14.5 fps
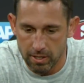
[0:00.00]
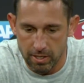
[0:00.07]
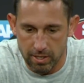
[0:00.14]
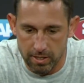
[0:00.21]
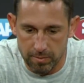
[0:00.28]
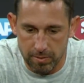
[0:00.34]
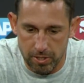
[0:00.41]

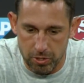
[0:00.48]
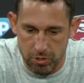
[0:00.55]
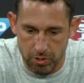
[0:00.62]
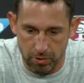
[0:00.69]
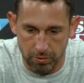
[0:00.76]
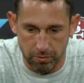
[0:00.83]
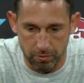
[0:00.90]
Um, he's
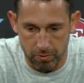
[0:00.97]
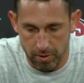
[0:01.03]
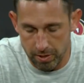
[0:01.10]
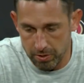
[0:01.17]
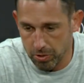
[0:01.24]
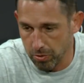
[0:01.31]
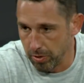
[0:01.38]
shown
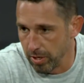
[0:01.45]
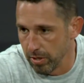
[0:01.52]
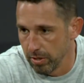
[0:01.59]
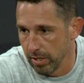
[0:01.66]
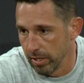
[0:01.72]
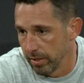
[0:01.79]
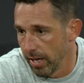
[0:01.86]
throughout his
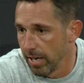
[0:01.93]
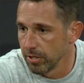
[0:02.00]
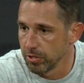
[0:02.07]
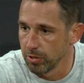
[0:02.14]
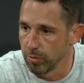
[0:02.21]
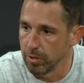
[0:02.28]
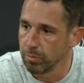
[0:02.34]
career and
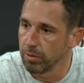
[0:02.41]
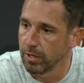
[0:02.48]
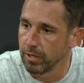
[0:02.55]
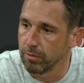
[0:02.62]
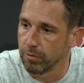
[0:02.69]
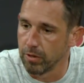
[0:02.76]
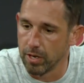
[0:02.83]
last year when he
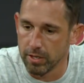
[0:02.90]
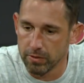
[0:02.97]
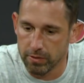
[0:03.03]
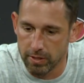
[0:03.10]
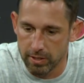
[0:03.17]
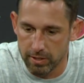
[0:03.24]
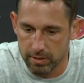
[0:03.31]
played for
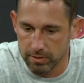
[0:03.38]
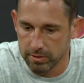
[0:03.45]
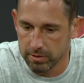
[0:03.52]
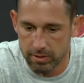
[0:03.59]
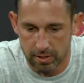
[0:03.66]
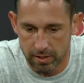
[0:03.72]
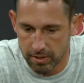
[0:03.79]
us that he
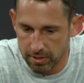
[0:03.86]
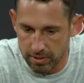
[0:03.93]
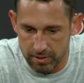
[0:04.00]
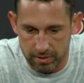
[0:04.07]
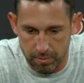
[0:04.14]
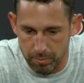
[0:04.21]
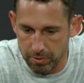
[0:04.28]
is,
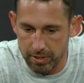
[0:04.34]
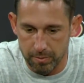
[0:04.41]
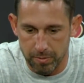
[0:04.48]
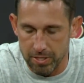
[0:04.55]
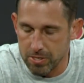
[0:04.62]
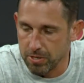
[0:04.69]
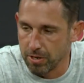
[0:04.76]
uh, can play,
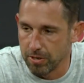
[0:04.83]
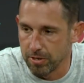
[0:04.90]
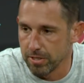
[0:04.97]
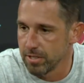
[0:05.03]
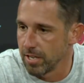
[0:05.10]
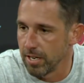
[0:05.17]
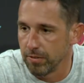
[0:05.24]
be a starter
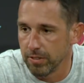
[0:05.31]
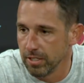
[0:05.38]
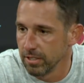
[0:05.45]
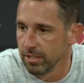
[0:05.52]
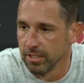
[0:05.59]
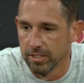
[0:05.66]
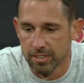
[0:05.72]
at
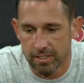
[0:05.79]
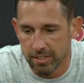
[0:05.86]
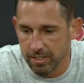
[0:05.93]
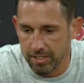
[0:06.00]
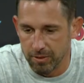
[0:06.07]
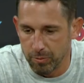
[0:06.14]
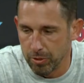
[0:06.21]
safety,
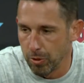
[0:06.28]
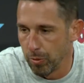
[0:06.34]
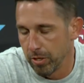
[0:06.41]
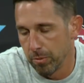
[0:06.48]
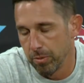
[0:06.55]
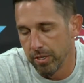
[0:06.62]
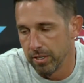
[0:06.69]
and we know
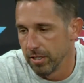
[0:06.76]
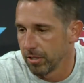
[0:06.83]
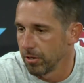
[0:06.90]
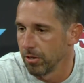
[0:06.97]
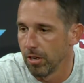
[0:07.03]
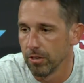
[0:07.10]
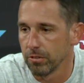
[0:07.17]
he can play
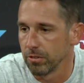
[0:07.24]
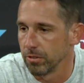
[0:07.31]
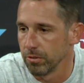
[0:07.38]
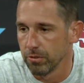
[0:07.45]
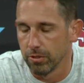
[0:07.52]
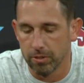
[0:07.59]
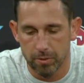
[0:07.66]
nickel
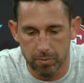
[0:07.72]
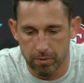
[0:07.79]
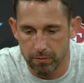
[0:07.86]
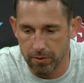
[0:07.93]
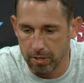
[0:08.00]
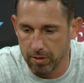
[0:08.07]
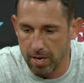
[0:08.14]
also. So I've
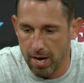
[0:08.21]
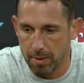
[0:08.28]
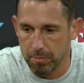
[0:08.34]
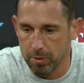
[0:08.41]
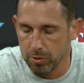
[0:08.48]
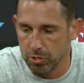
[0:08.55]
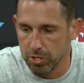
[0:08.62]
been very
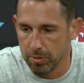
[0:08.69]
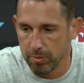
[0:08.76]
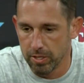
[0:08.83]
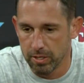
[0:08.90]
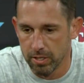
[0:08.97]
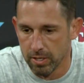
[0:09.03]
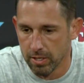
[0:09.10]
happy with
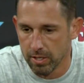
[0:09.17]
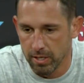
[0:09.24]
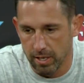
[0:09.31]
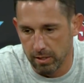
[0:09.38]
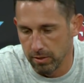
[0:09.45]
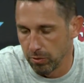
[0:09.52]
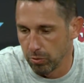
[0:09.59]
Jimmie.
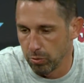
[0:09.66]
Got a little